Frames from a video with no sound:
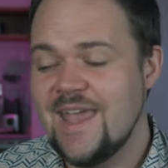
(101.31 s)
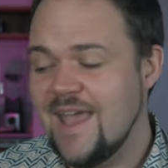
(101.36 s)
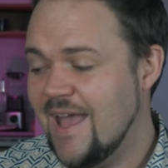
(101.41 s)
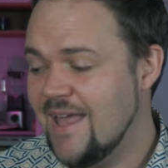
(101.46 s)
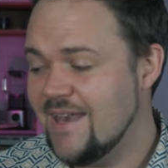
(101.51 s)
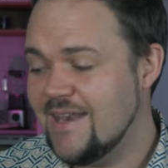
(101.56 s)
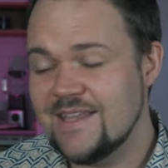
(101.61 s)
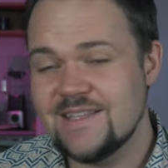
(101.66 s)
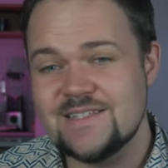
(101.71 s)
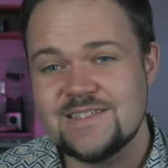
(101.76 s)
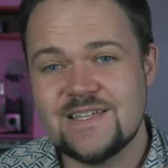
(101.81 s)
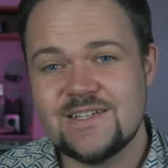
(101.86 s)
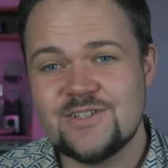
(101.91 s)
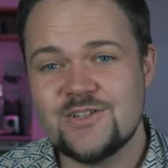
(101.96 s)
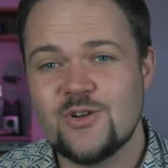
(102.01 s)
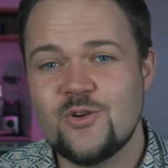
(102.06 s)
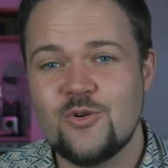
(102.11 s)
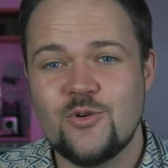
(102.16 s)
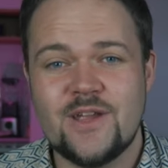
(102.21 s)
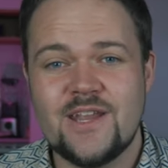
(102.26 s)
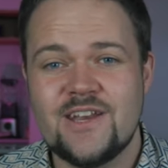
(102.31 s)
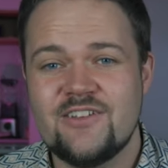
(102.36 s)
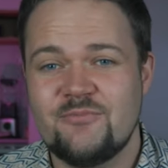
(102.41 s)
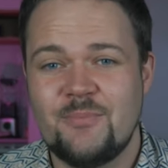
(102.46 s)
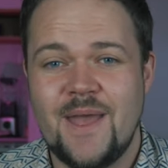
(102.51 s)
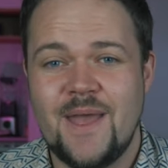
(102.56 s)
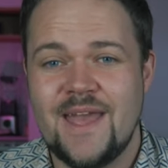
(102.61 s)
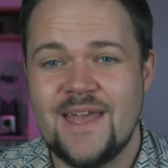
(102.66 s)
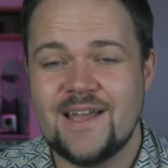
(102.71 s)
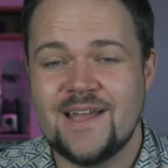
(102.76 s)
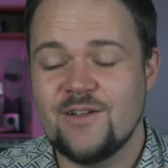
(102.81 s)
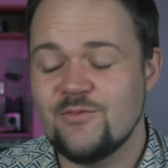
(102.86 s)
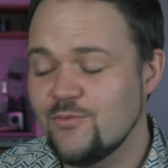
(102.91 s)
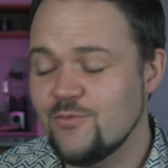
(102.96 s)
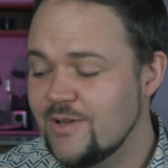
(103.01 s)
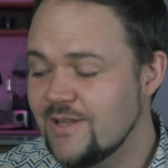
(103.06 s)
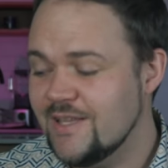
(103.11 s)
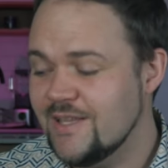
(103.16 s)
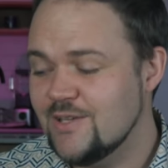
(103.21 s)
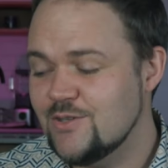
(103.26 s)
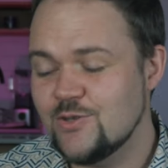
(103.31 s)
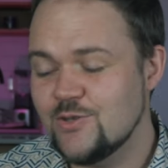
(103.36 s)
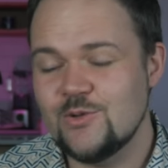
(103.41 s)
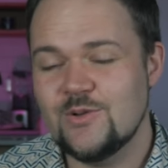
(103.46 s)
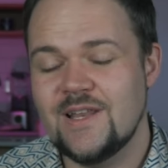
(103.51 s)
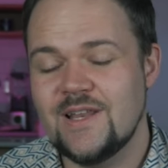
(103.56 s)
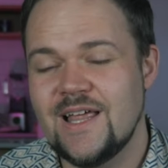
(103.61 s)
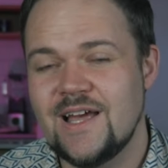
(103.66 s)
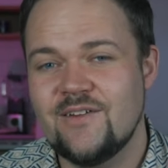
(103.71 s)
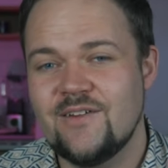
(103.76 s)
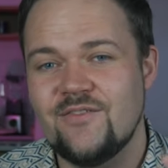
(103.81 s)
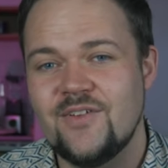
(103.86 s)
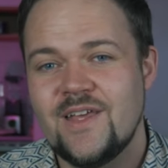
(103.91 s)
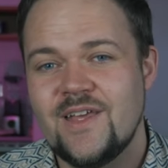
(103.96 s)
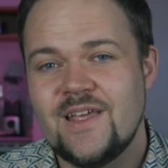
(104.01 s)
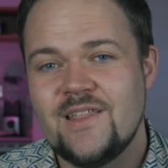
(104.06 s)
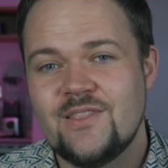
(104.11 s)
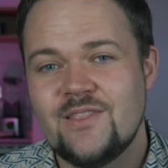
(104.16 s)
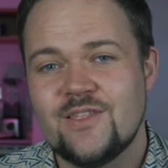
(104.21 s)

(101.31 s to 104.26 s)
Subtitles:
And it's such a creative bag. I really do love